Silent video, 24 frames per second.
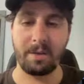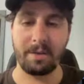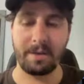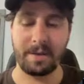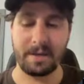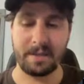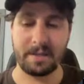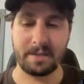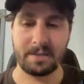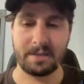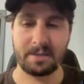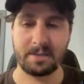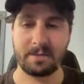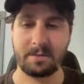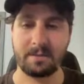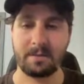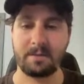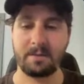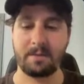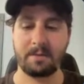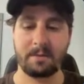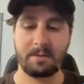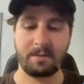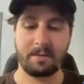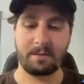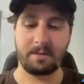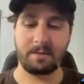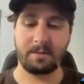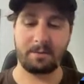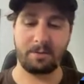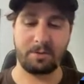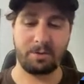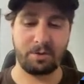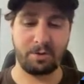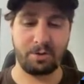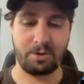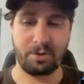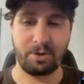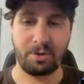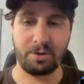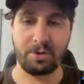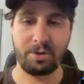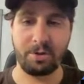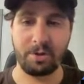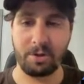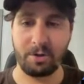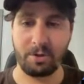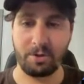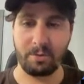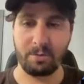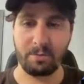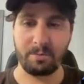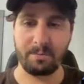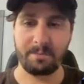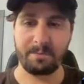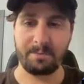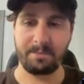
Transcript: this to do,